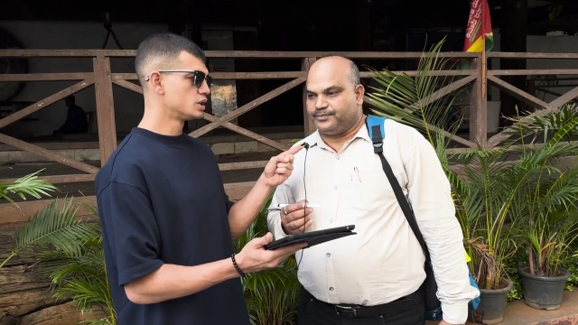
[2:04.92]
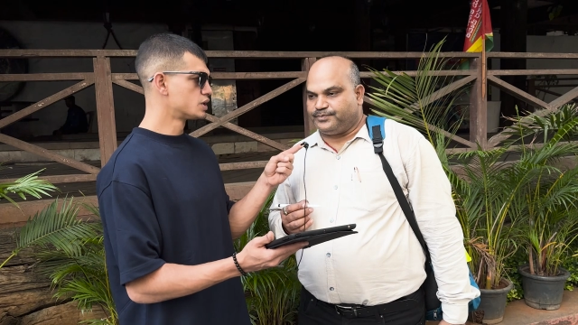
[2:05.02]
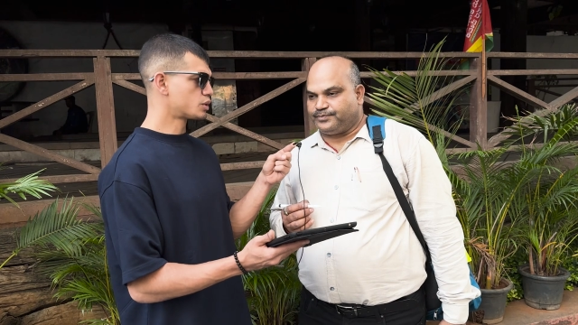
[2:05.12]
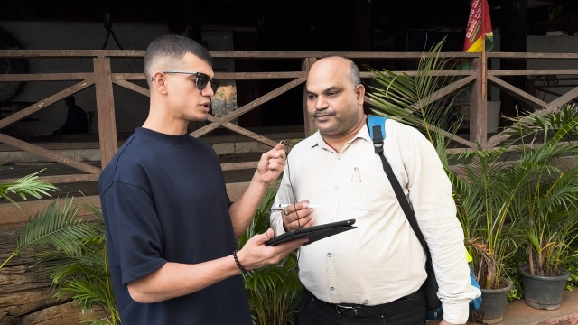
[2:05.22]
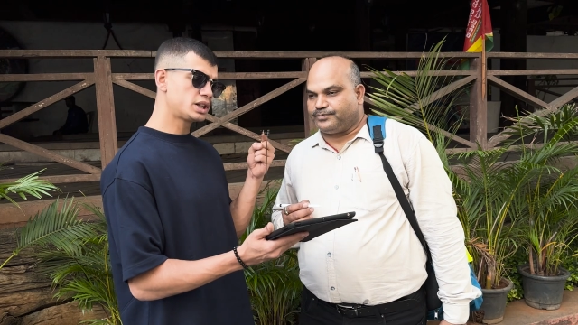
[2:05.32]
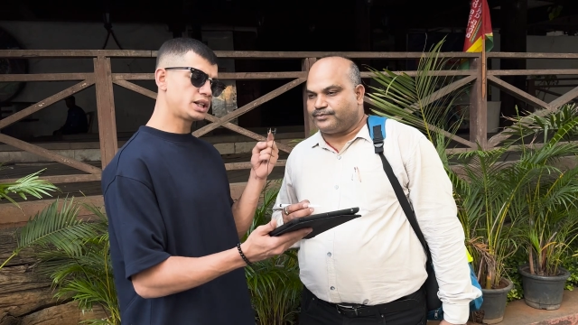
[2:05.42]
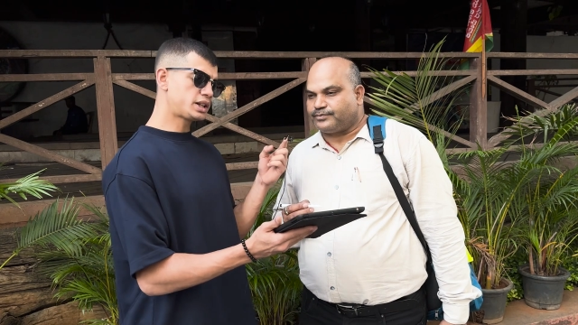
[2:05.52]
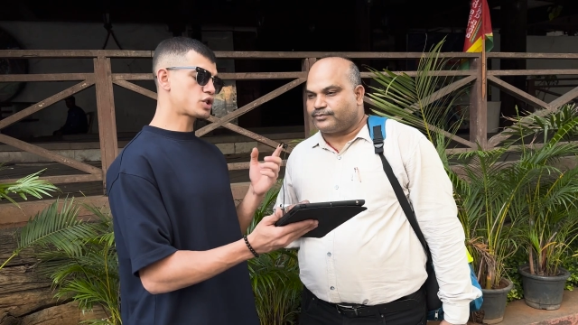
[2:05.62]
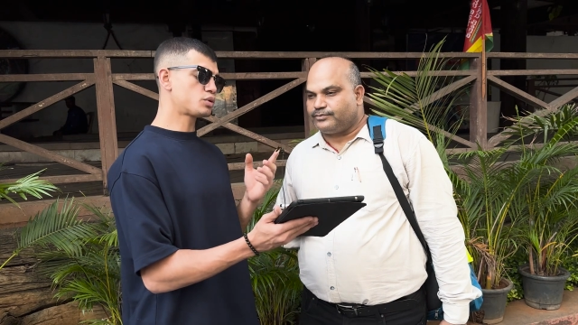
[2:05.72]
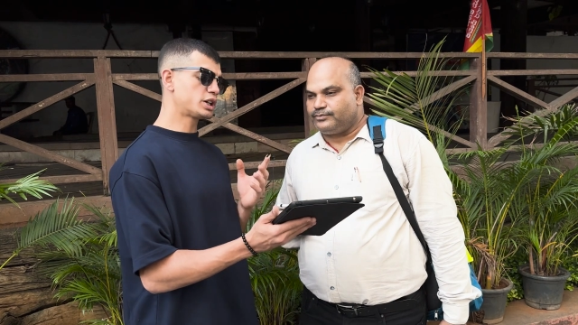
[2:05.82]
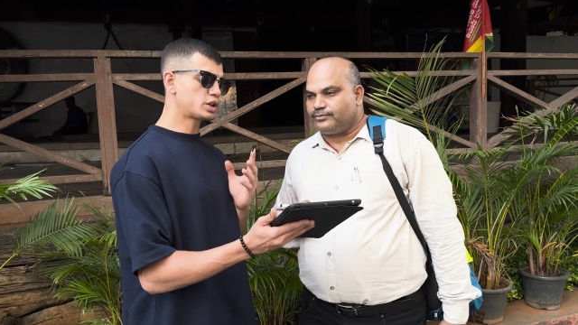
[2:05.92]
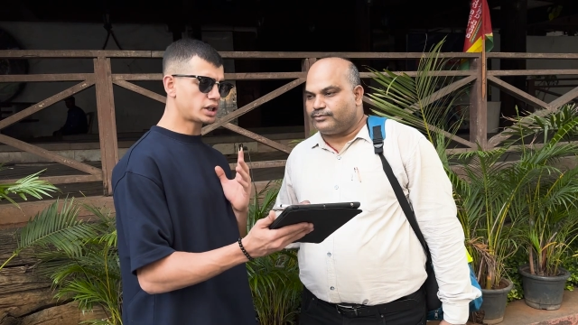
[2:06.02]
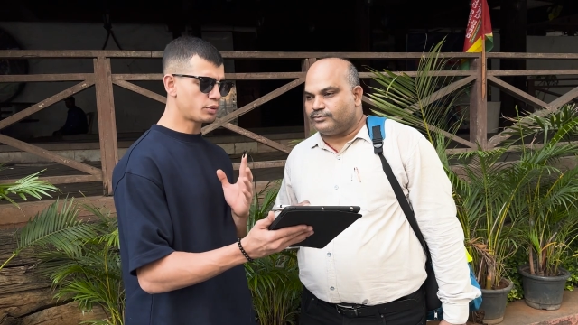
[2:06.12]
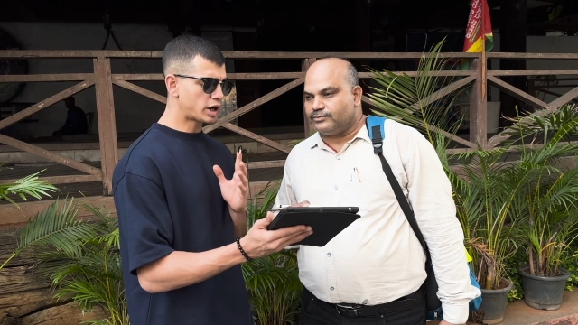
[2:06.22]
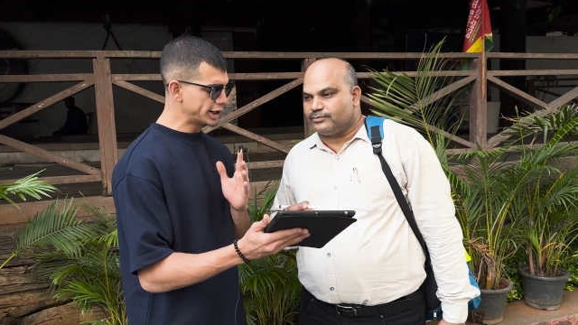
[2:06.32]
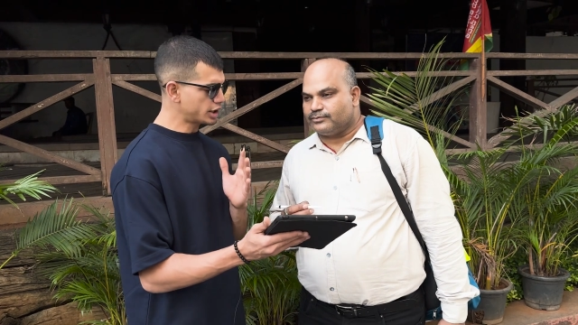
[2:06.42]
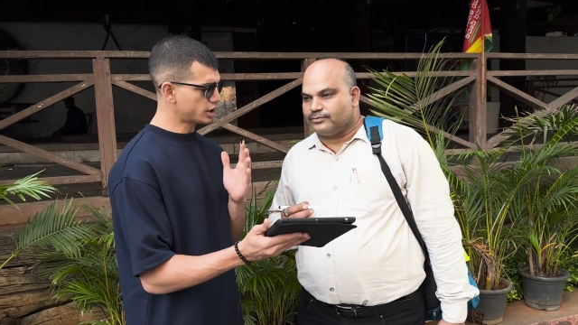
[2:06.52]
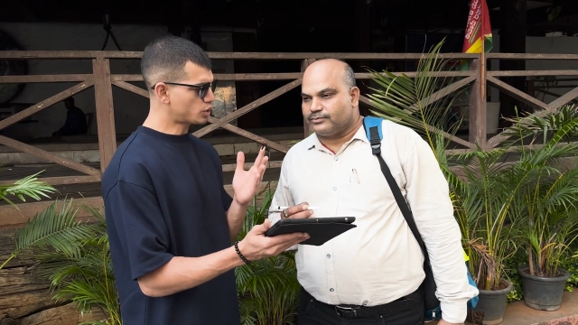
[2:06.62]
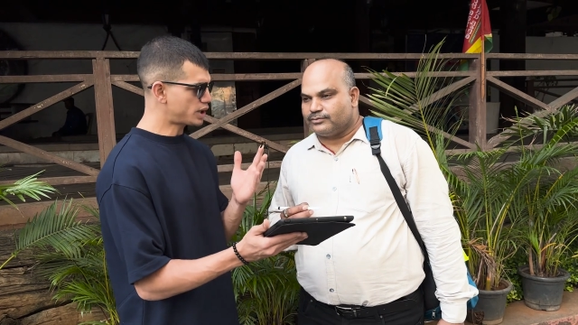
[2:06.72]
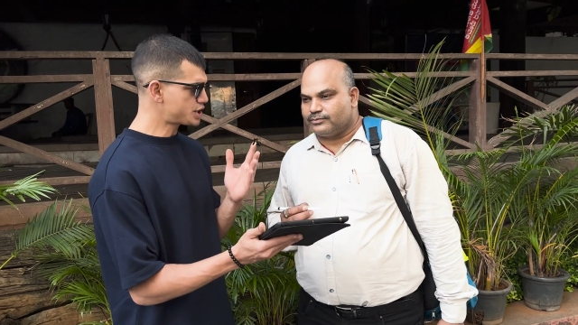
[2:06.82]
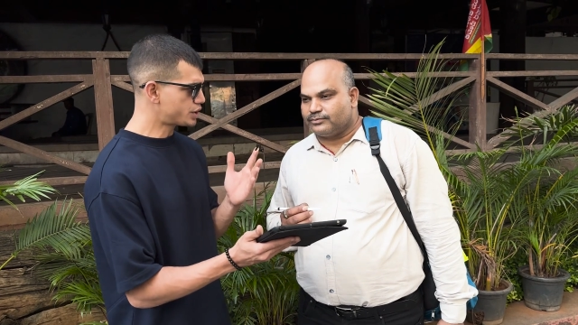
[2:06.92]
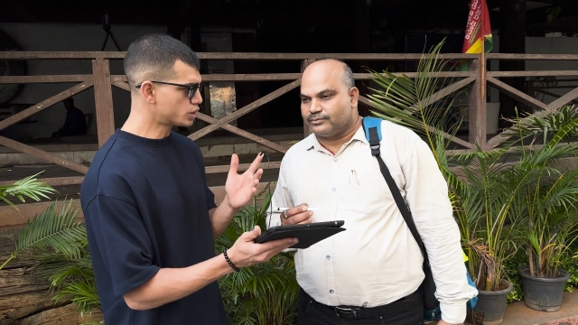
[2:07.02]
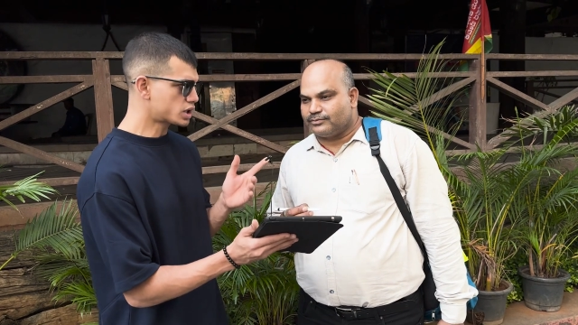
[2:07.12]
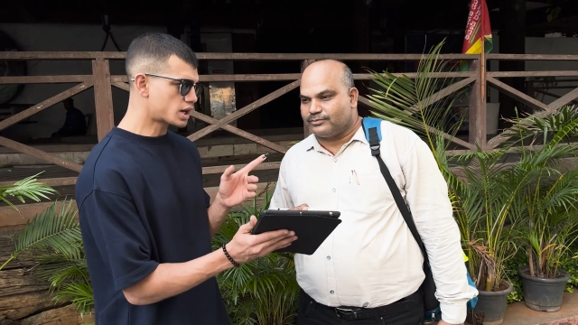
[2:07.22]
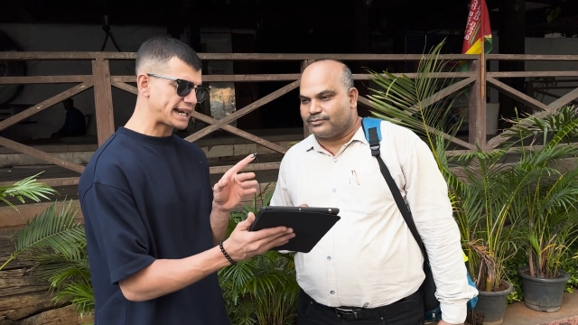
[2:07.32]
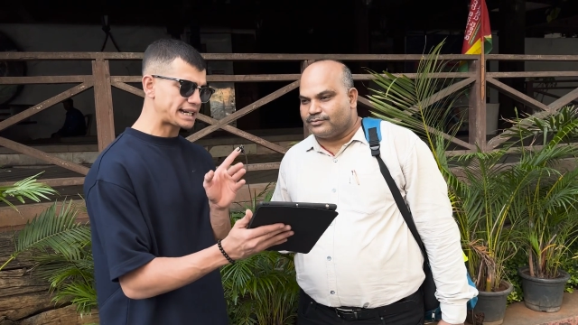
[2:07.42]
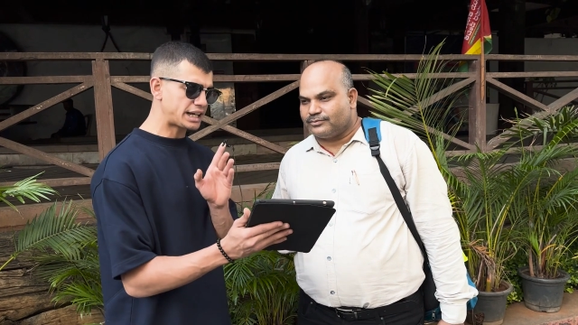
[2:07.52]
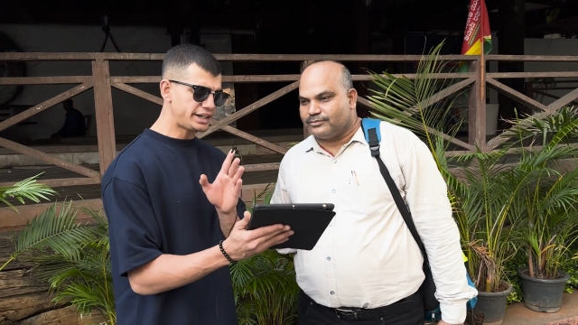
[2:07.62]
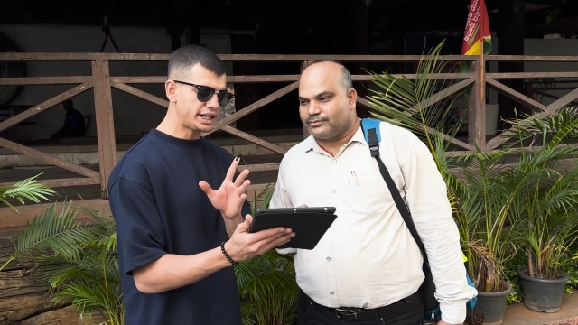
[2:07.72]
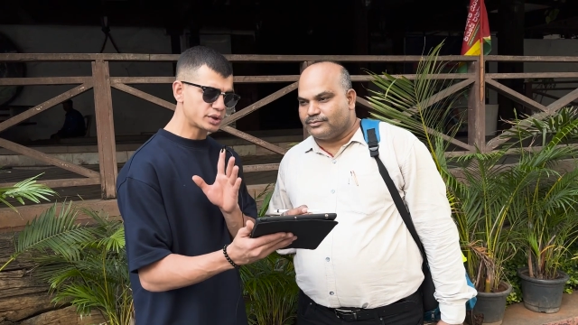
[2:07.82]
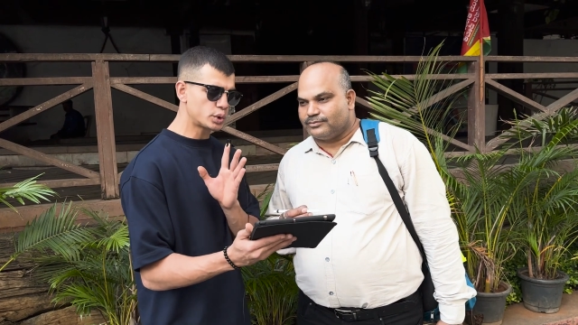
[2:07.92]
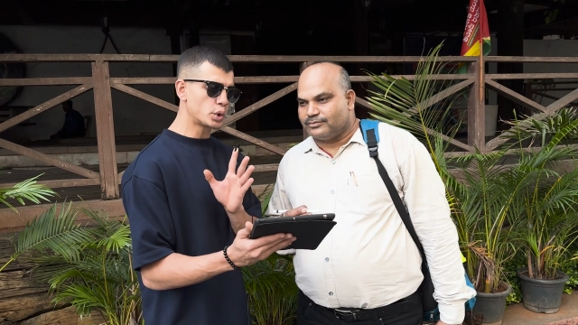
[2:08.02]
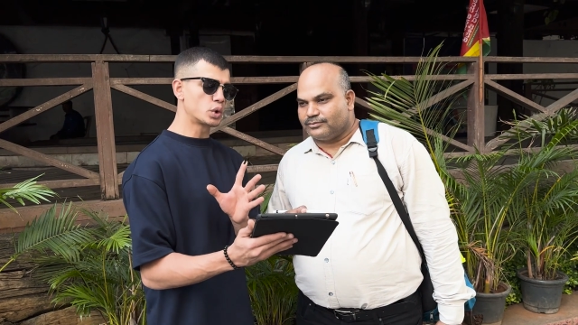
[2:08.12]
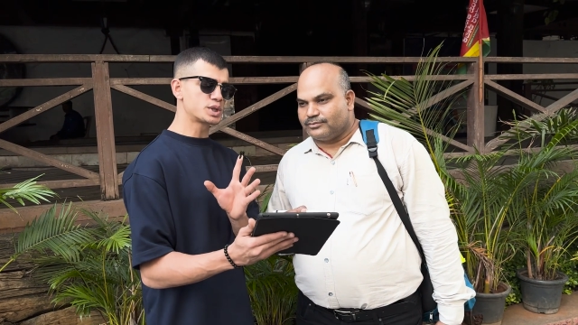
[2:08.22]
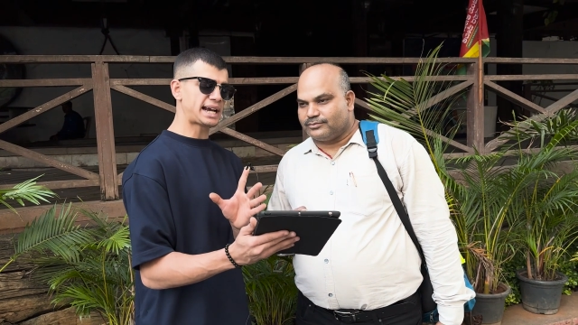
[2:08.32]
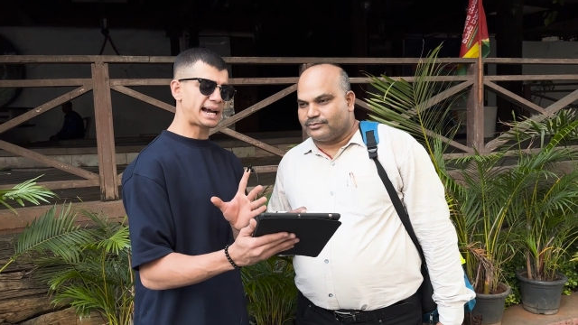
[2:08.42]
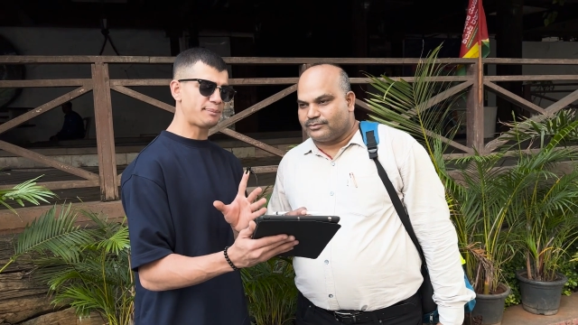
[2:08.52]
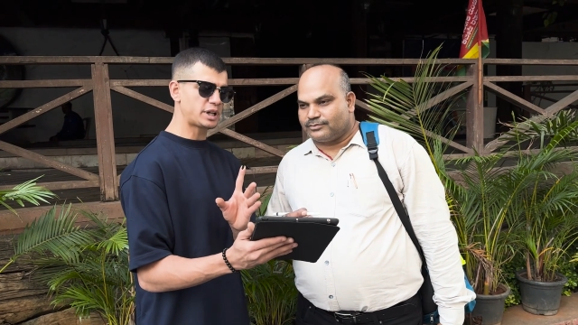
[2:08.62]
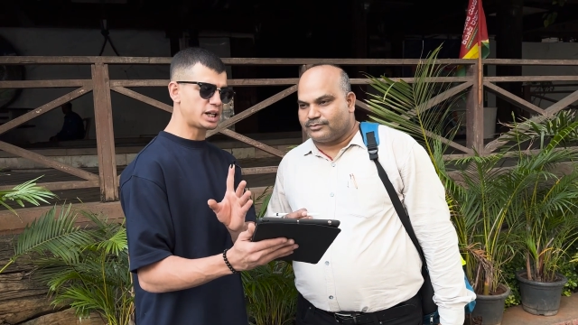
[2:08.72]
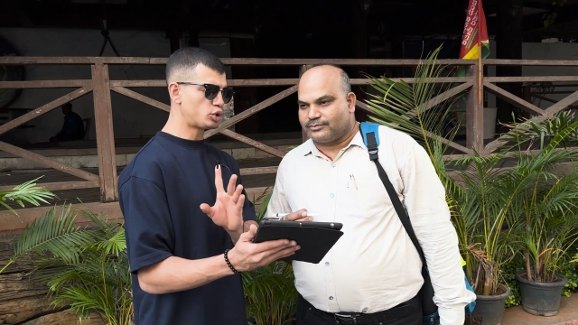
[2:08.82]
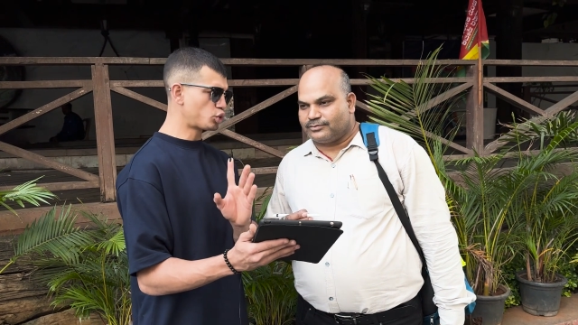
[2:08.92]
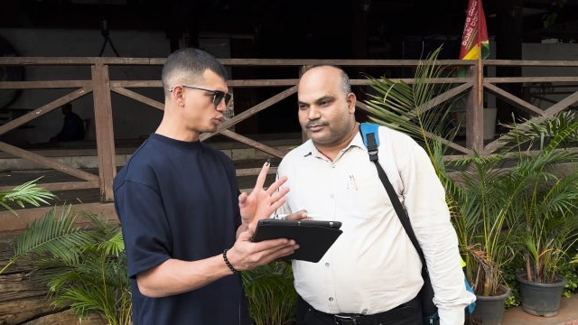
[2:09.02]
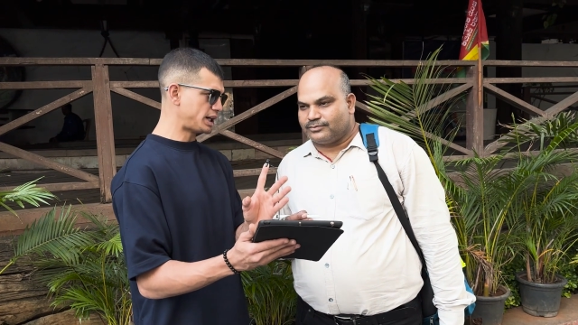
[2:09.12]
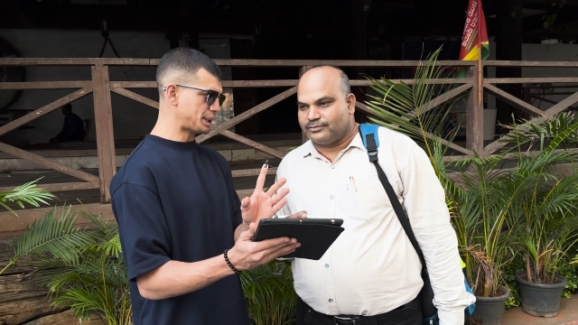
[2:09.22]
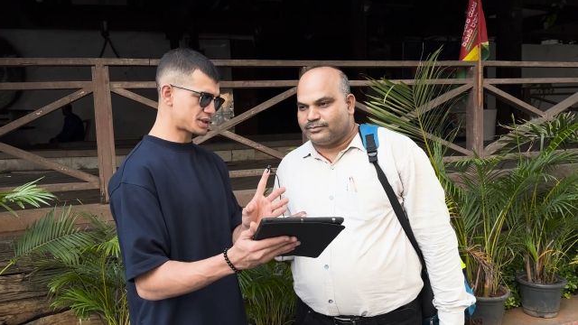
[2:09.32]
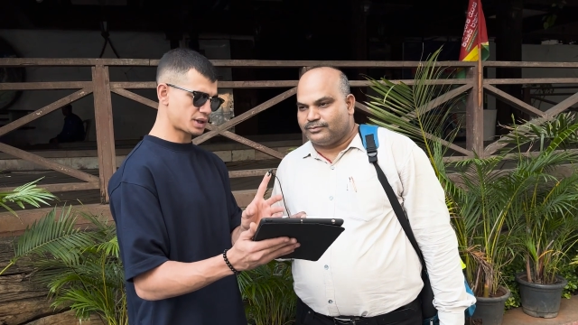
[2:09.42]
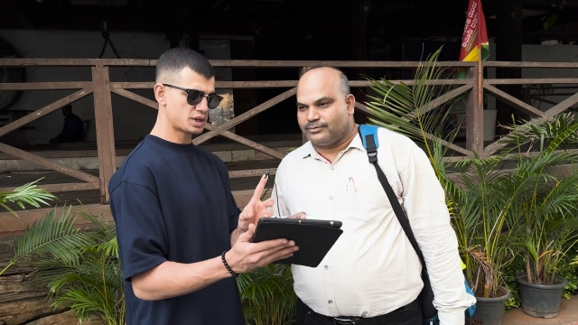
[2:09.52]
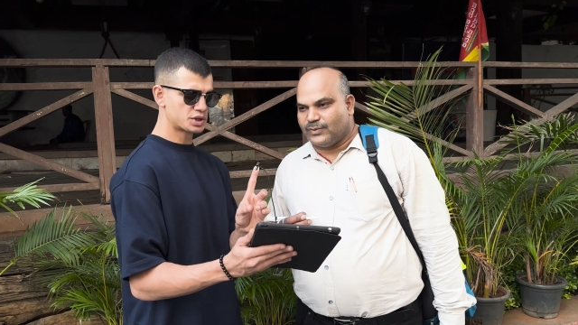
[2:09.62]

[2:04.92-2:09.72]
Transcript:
Speaker 1: So, Mr. Nitesh Kumar, today we're going to request you to try and create a Notes app in two minutes.